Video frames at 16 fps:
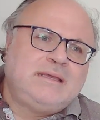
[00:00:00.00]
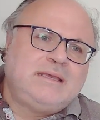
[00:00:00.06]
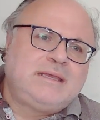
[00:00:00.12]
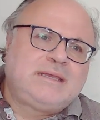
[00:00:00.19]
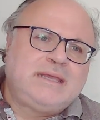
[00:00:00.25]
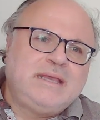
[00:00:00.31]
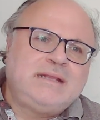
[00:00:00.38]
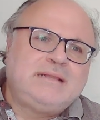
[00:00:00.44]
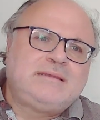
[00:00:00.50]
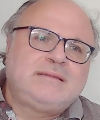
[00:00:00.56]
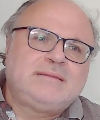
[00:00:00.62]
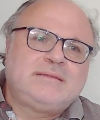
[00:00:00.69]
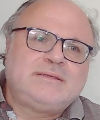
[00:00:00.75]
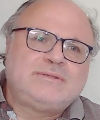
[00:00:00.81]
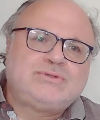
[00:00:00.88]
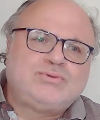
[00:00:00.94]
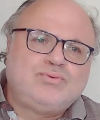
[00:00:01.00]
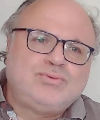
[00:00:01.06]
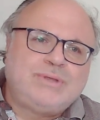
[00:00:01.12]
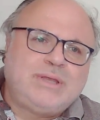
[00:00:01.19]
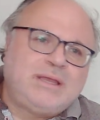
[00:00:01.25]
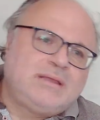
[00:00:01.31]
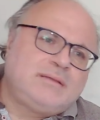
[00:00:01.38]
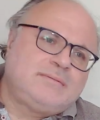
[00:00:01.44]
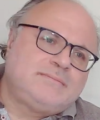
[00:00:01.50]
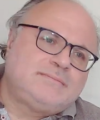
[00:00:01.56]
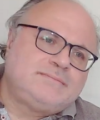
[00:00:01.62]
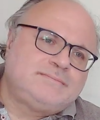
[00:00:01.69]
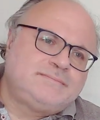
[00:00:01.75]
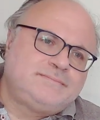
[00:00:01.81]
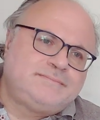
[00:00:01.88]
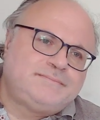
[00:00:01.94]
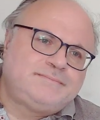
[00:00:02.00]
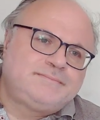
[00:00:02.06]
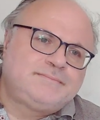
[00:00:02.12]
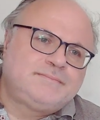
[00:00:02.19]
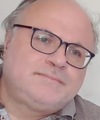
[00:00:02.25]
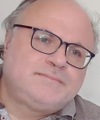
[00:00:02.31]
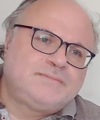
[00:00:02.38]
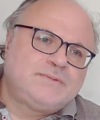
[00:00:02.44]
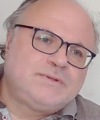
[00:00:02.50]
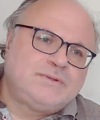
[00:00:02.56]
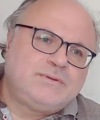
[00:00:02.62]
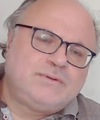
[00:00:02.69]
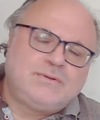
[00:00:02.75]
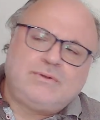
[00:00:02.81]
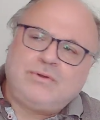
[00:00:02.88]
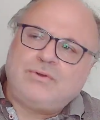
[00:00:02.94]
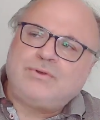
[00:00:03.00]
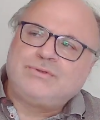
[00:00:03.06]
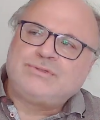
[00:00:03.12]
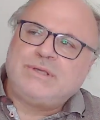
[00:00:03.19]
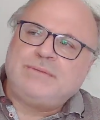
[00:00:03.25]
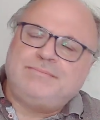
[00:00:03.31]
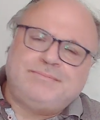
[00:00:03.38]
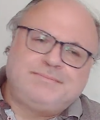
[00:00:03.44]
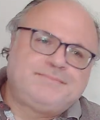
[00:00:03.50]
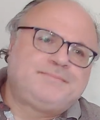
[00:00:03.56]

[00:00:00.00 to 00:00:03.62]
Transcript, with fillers: he killed the suitor Horozem